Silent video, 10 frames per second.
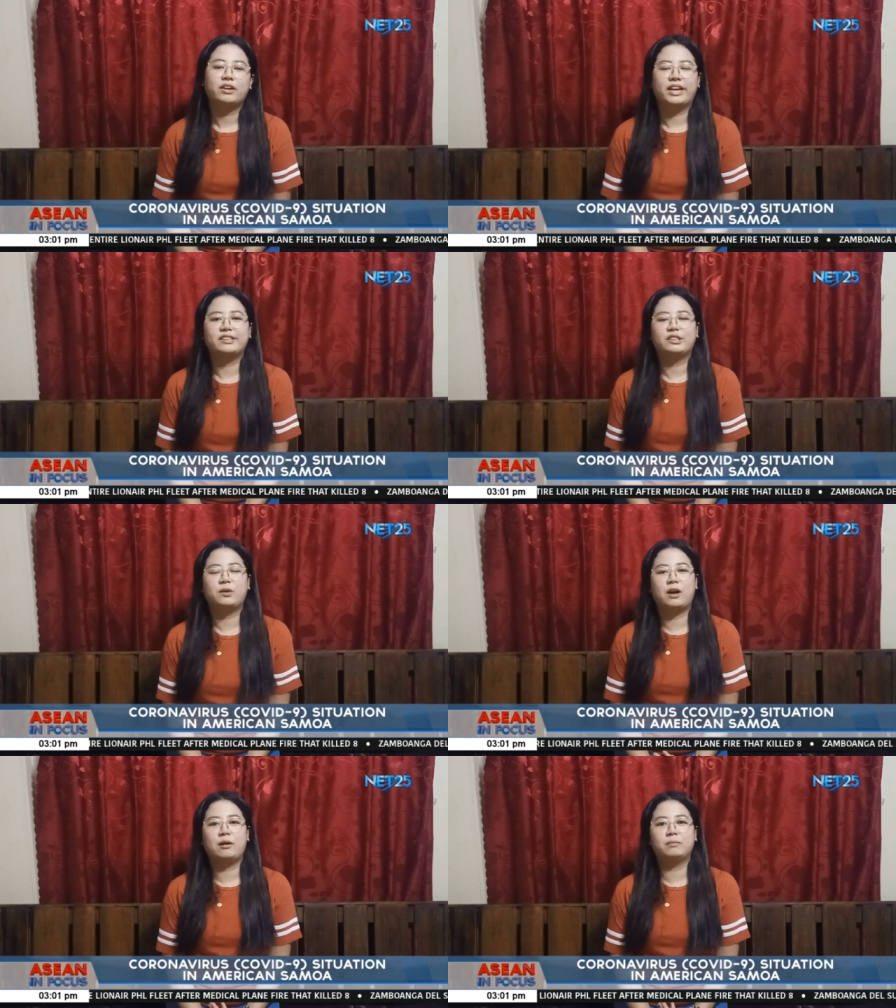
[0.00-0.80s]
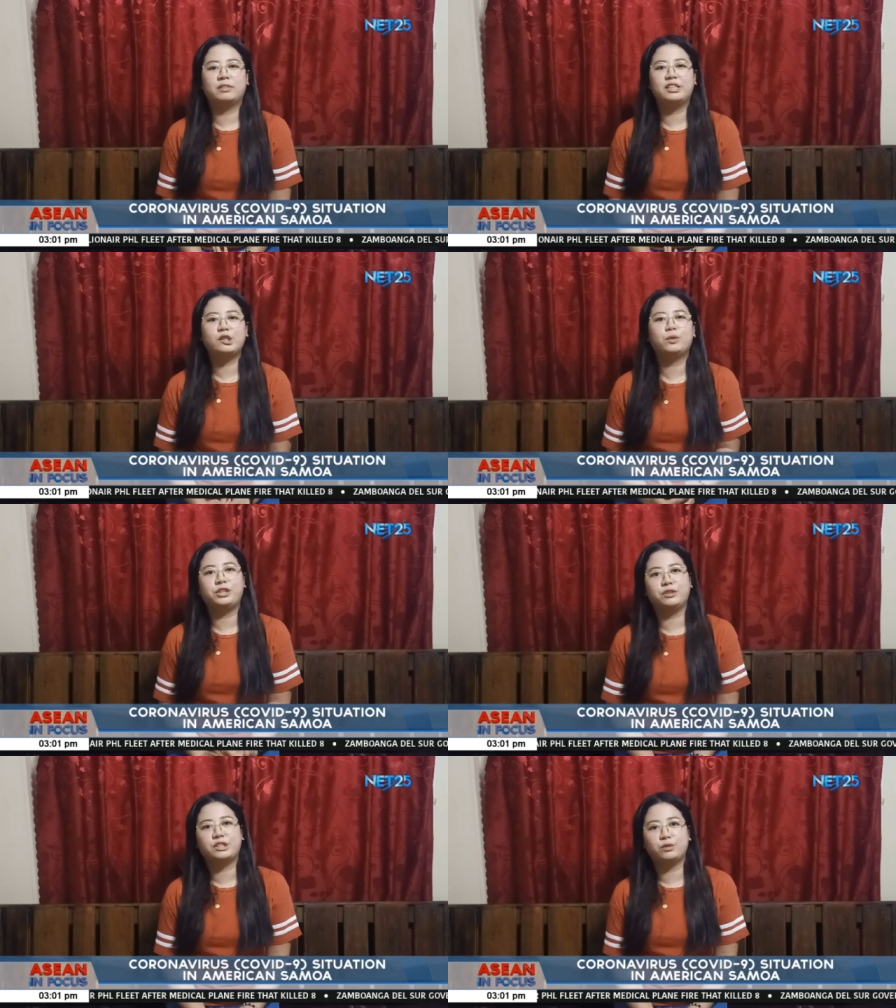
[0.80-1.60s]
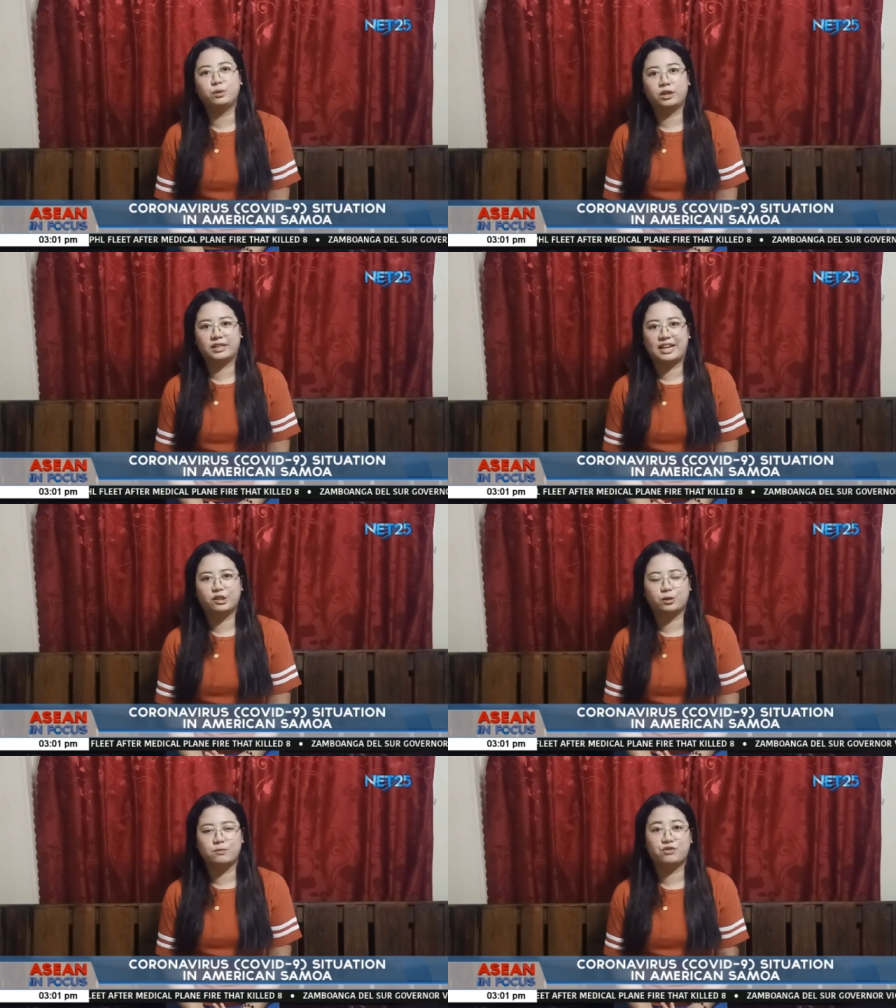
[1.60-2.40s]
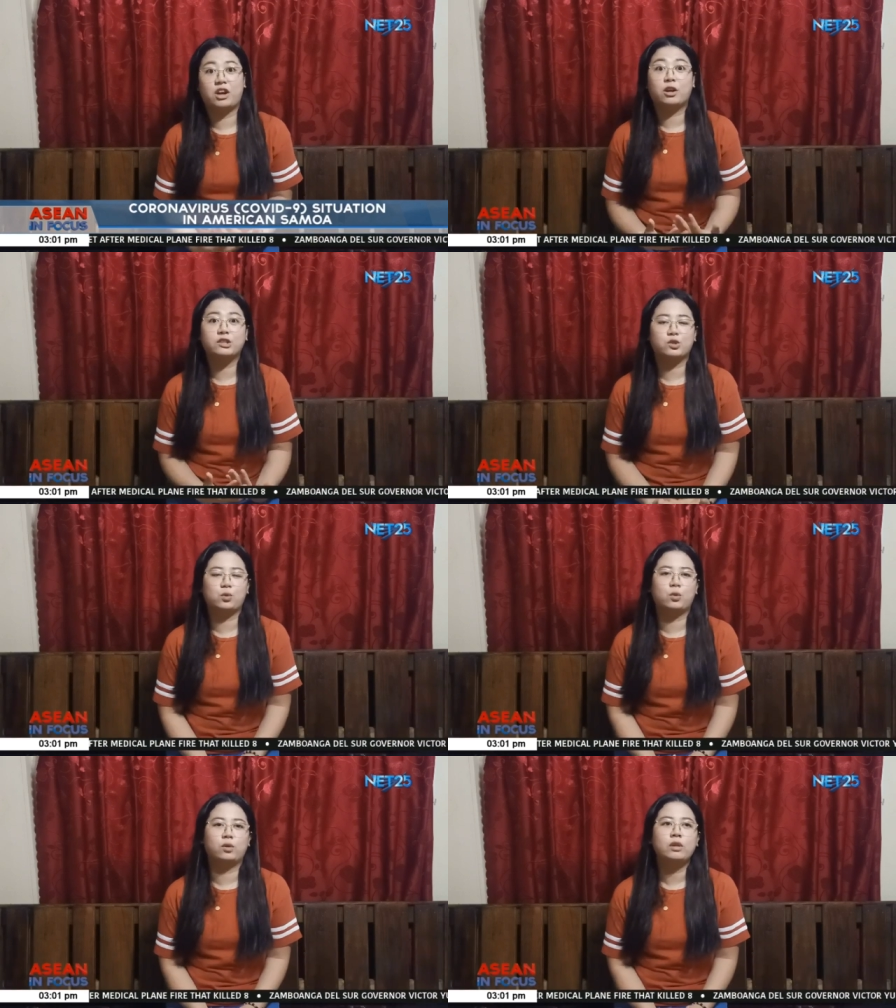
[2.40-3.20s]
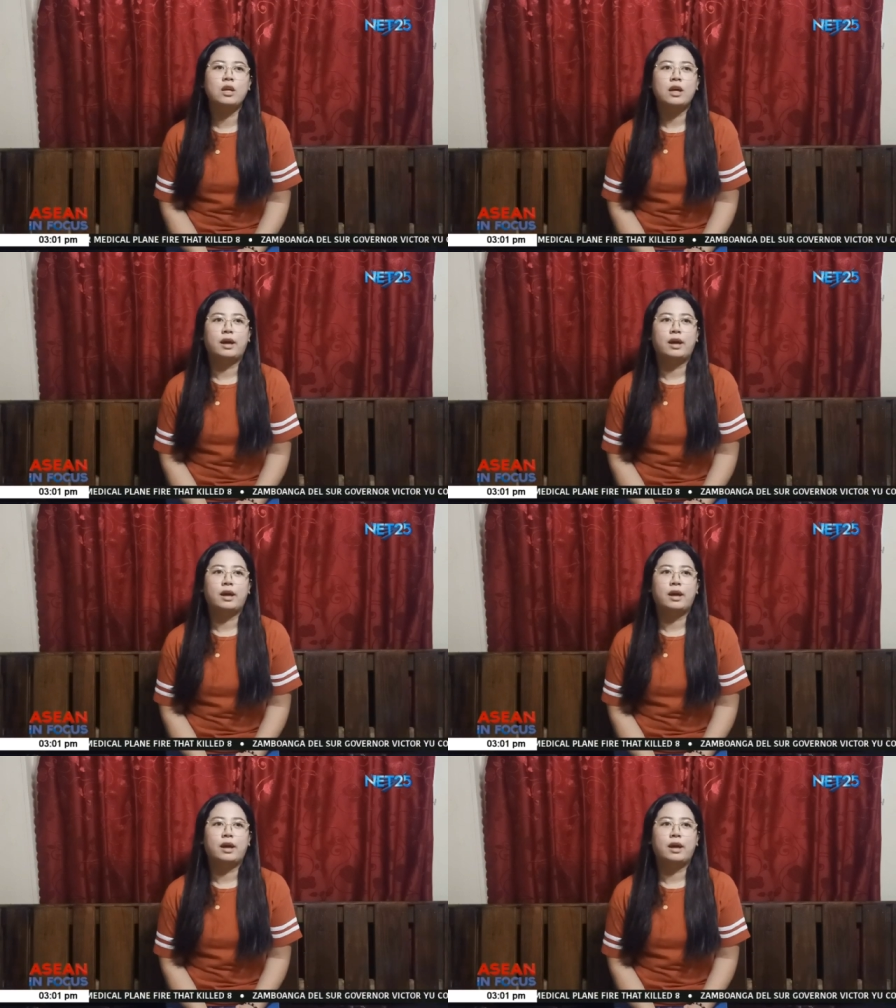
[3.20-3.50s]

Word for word: Okay, so um, since we're using Google Classroom for our school,